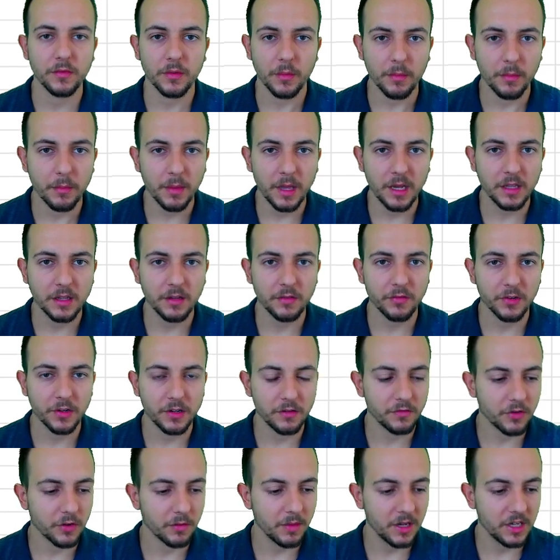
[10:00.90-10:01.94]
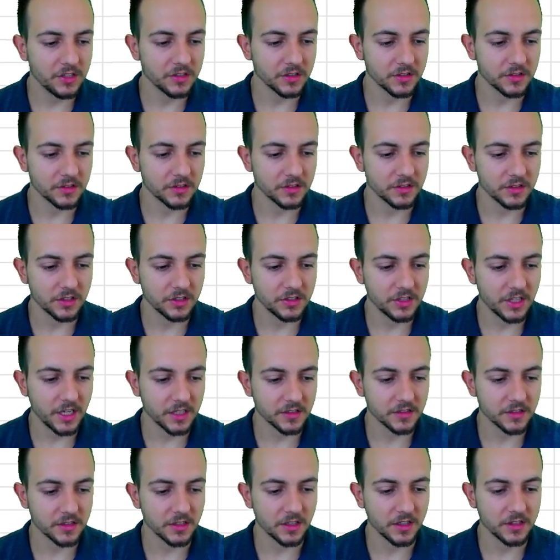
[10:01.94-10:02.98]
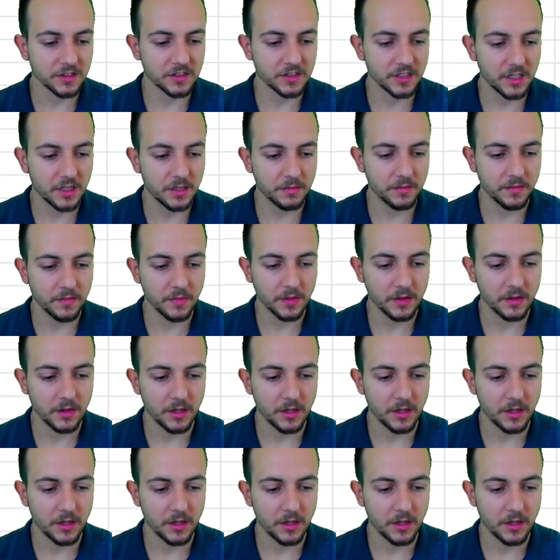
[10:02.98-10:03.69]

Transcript: many different informations, such as sum,